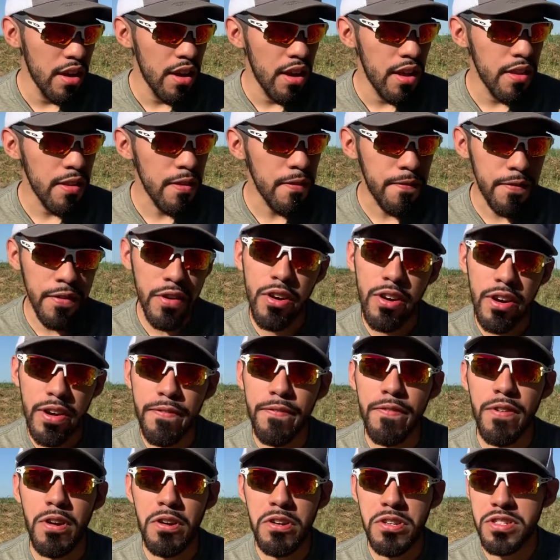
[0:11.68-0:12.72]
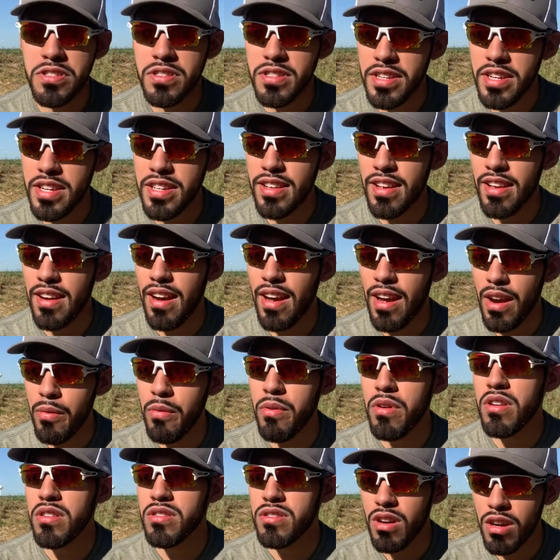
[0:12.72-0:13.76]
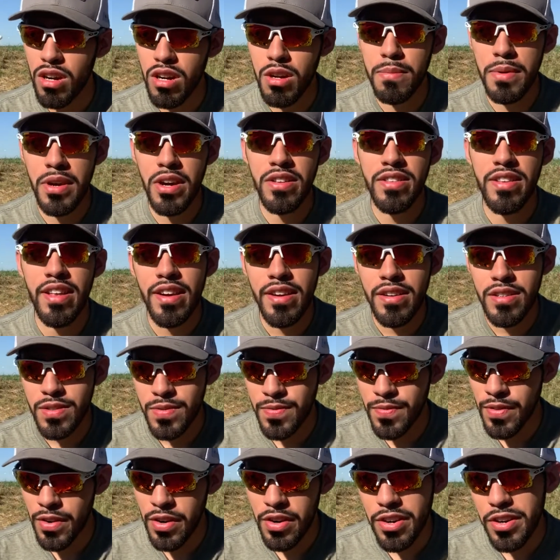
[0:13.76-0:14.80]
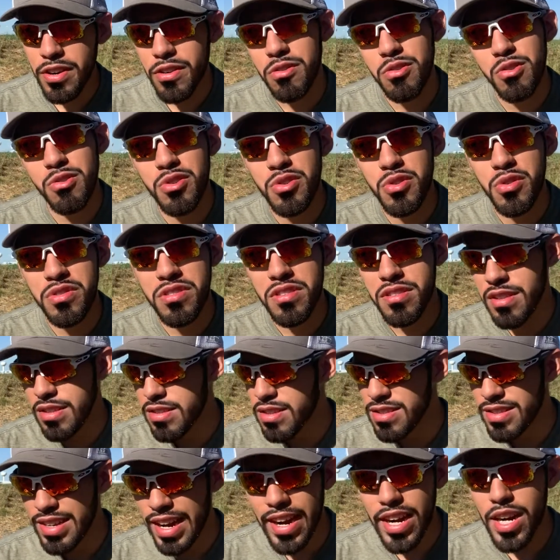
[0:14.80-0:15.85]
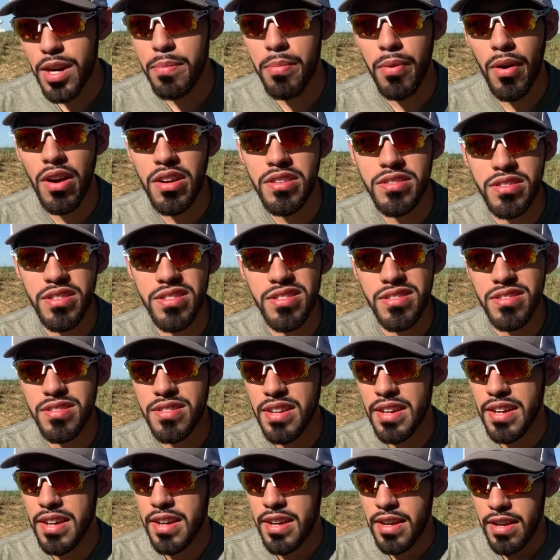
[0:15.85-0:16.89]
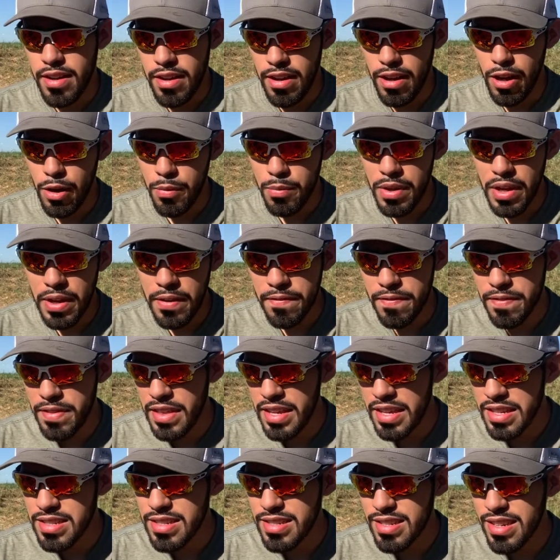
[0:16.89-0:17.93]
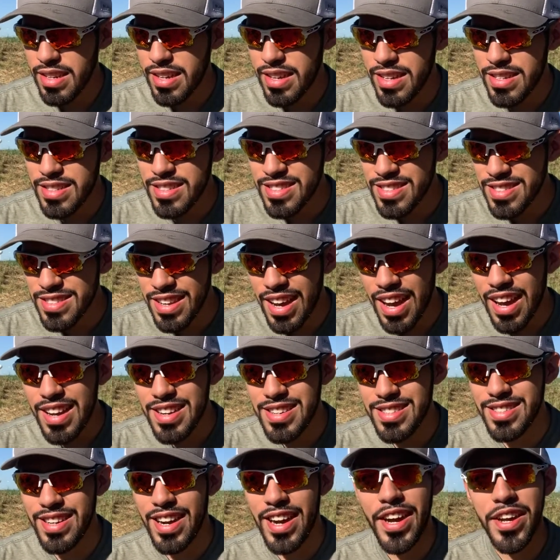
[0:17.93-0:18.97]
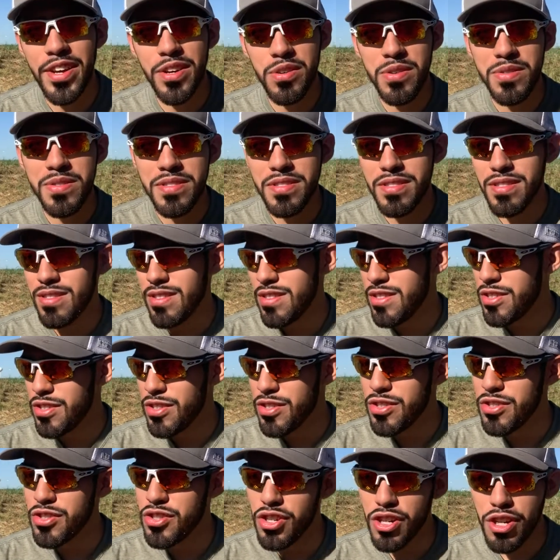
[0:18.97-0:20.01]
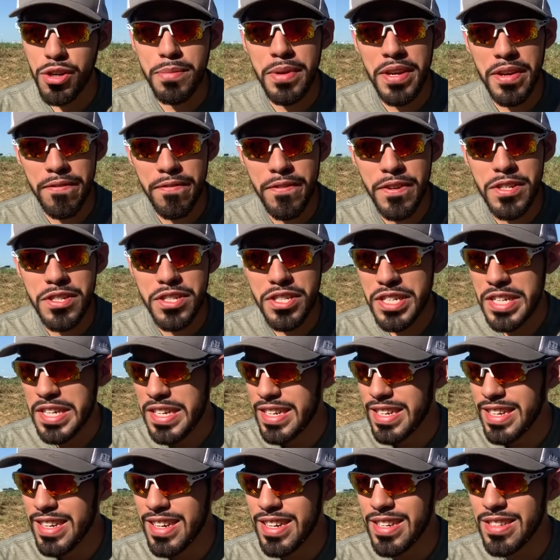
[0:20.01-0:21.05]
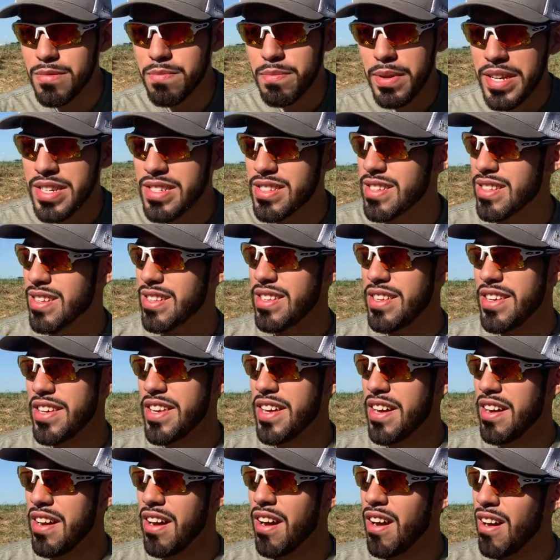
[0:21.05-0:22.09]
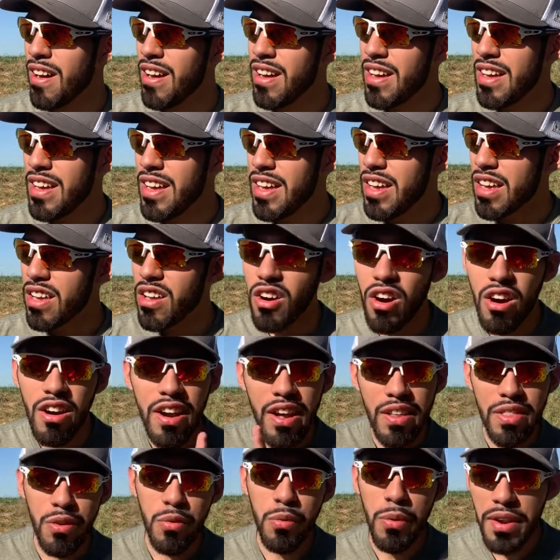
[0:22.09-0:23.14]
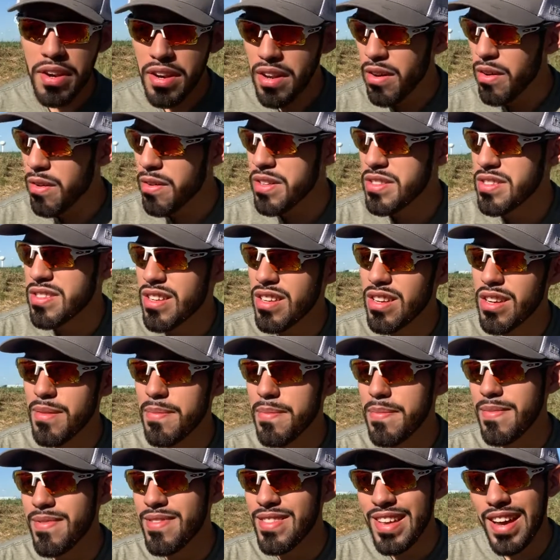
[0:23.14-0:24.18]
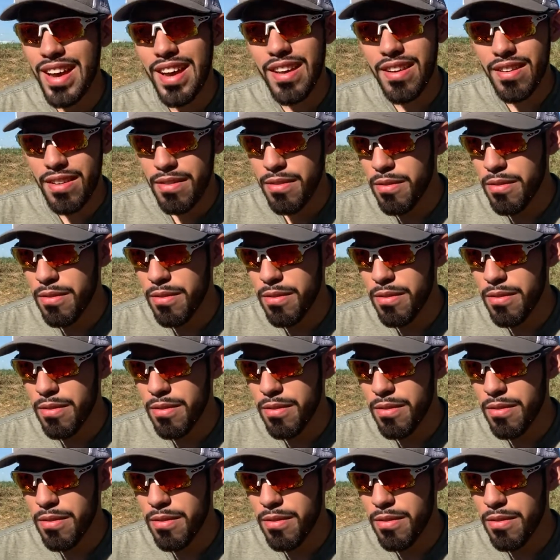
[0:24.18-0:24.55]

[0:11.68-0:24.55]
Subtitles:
the very first thing that I want to talk about that is very crucial to this entire process, if this is not dialed, your jerkbait fishing is basically gone out the window. It's gonna not